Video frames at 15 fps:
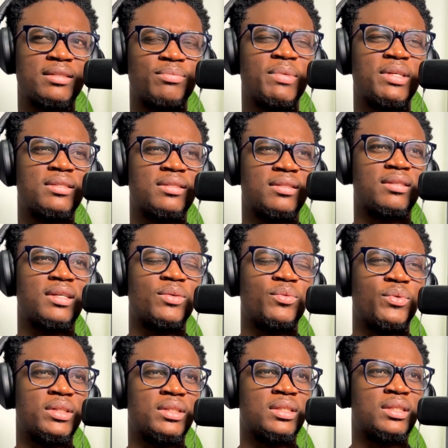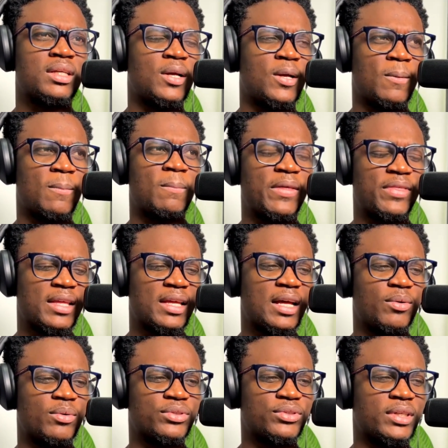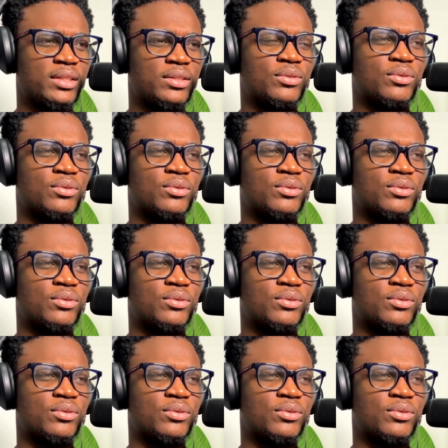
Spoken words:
messing around with I think I was trying